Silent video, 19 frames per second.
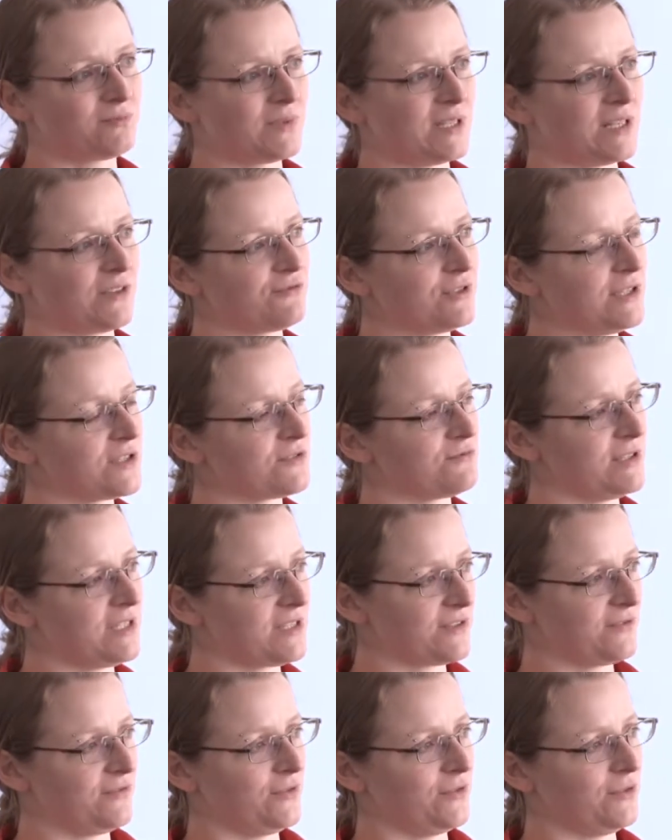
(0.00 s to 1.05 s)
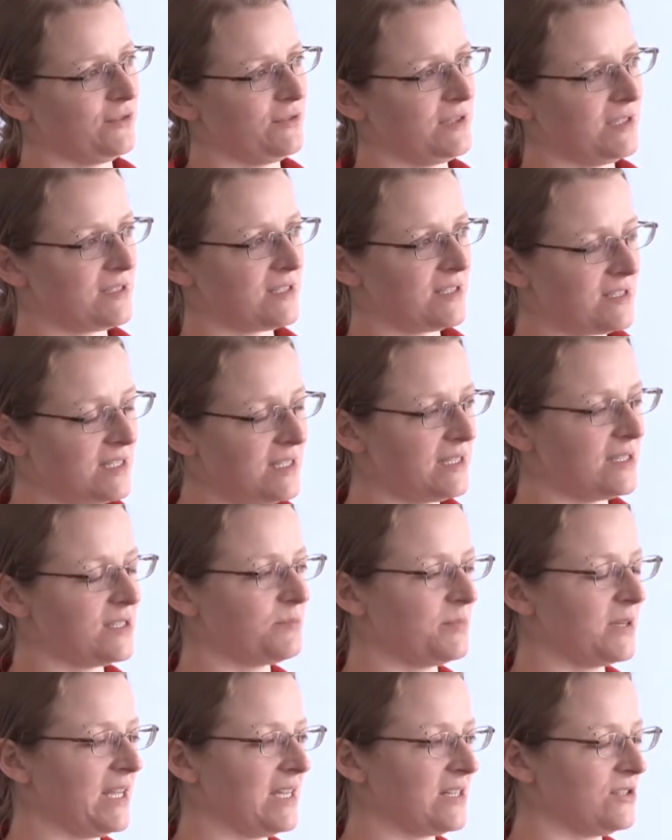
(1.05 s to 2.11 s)
increased risk for this
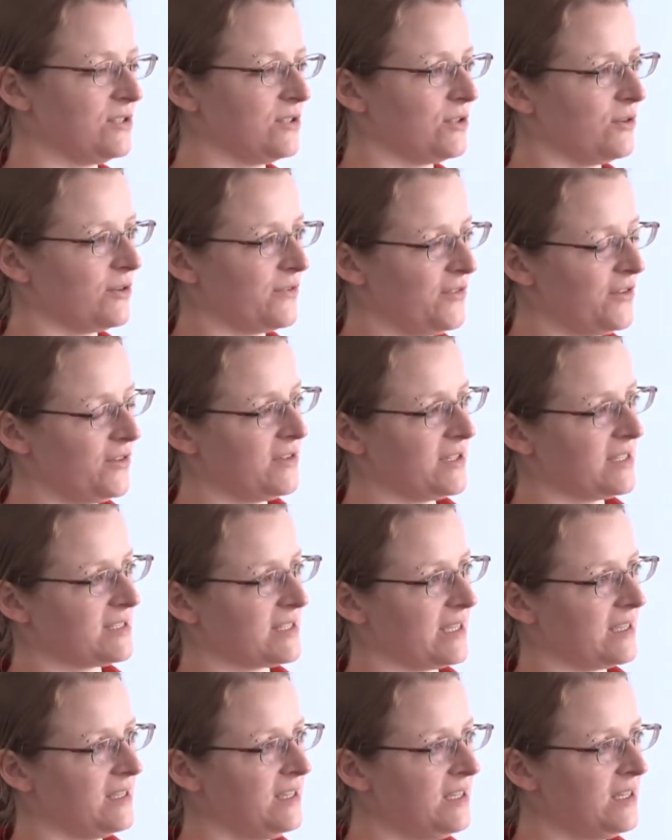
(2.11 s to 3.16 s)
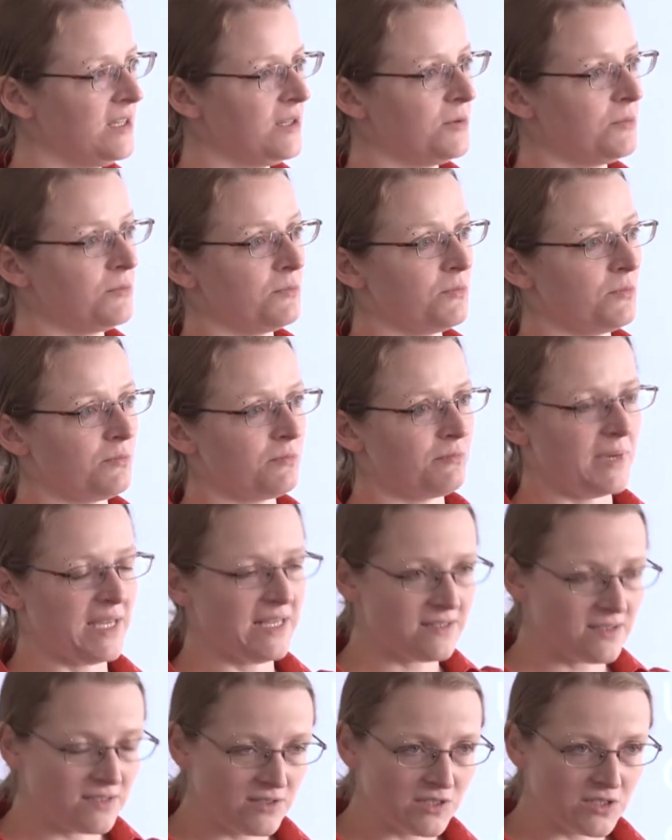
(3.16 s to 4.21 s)
disease, but actually going further and saying,
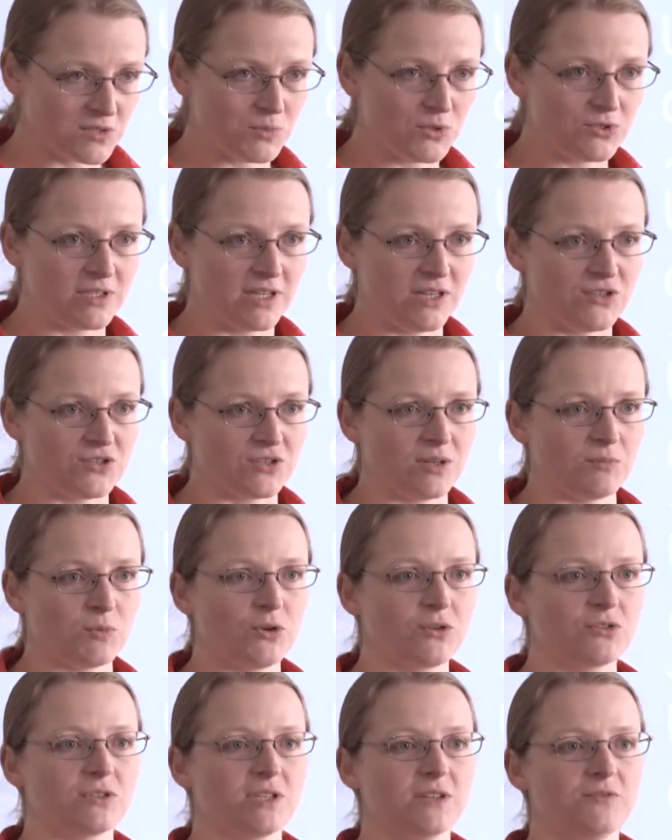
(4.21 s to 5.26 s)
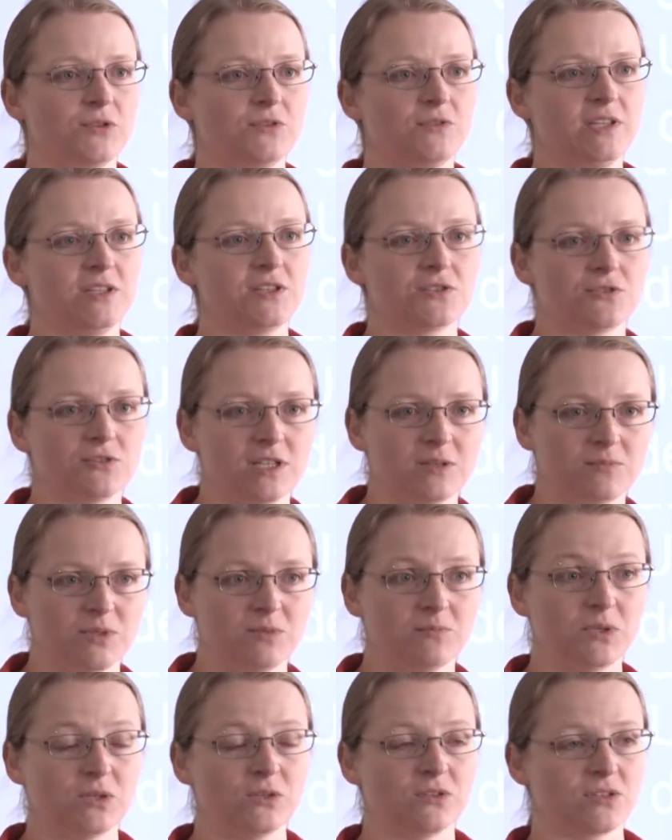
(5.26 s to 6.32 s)
based on this mutation, I'm going to give you this
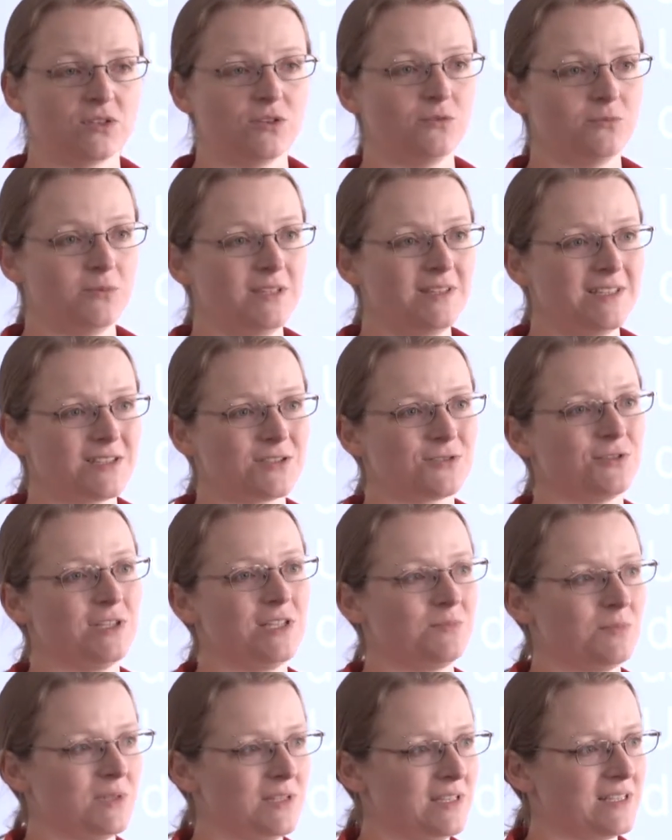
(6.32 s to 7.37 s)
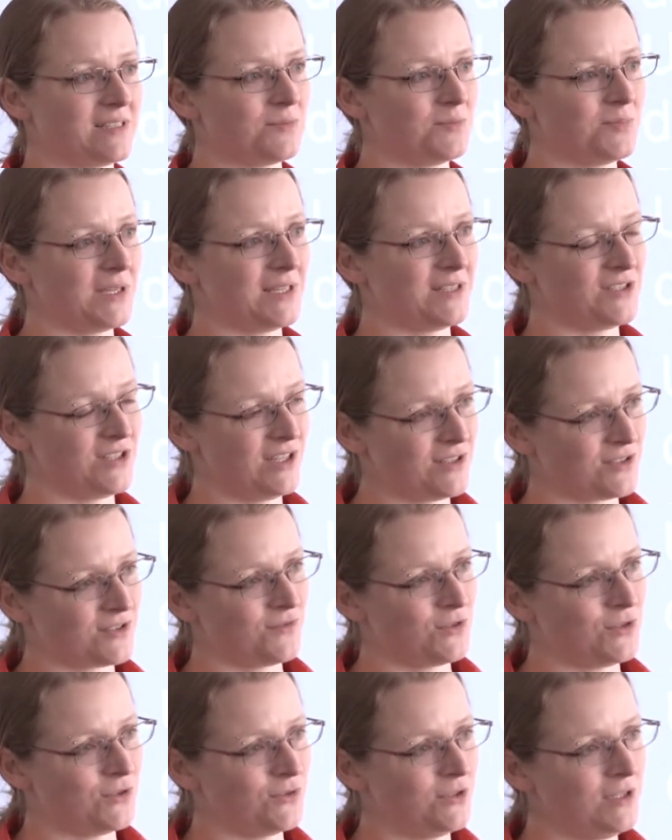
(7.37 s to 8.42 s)
treatment because I know with this treatment there's a bigger chance
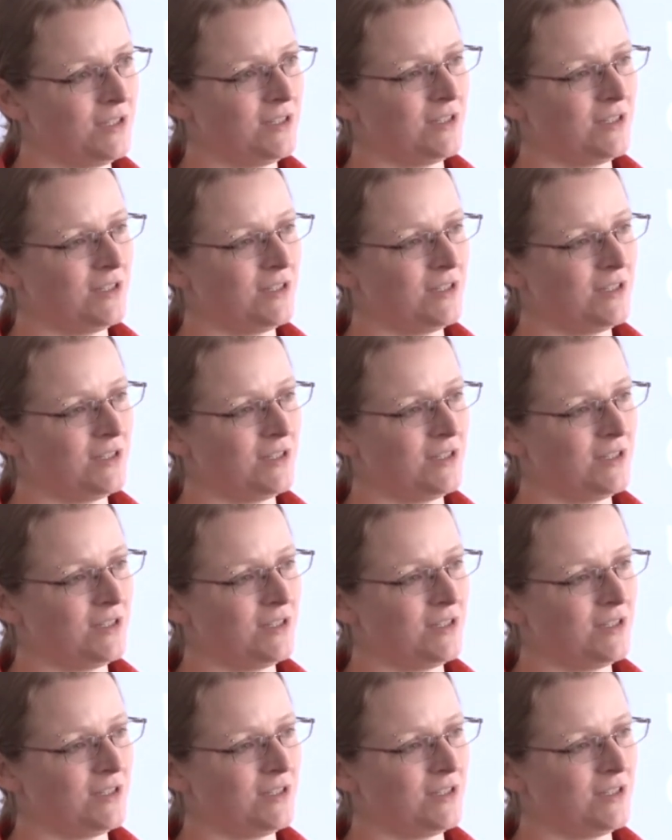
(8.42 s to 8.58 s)
of you